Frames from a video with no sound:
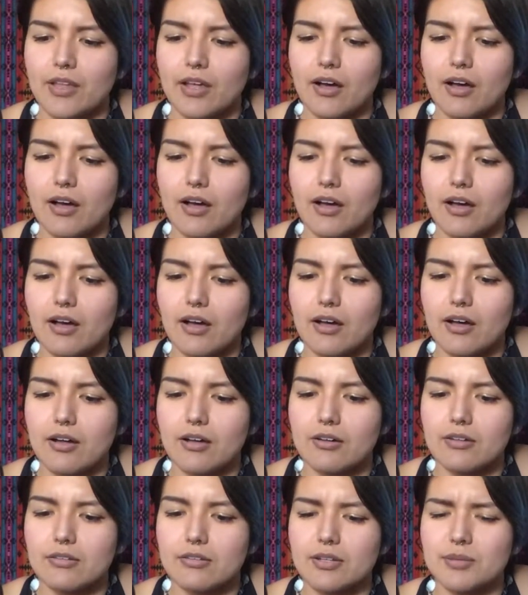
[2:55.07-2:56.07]

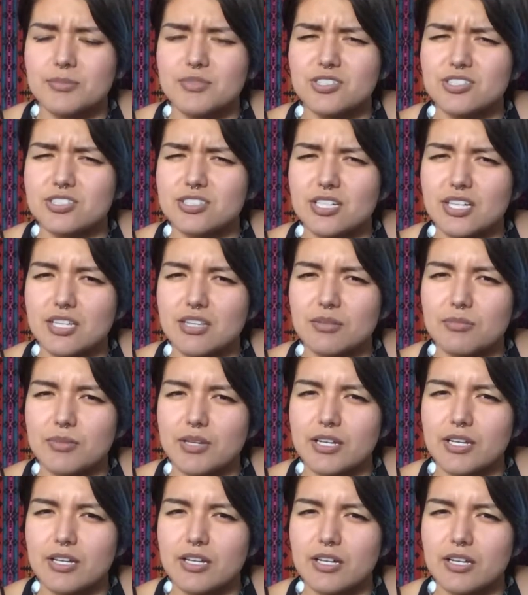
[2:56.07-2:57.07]
I mean, just look at the
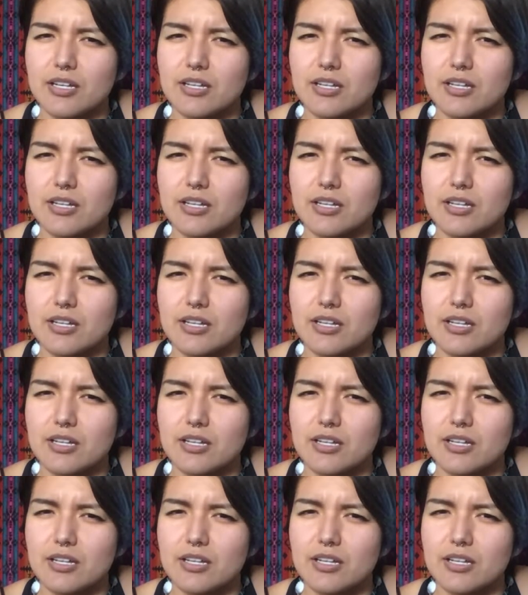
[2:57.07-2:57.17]
media.